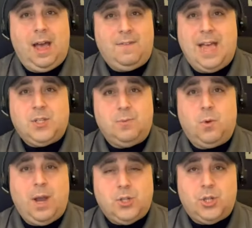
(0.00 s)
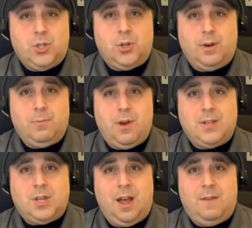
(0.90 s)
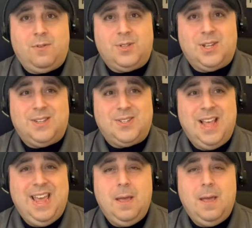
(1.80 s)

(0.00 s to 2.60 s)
I've asked him questions during press conferences,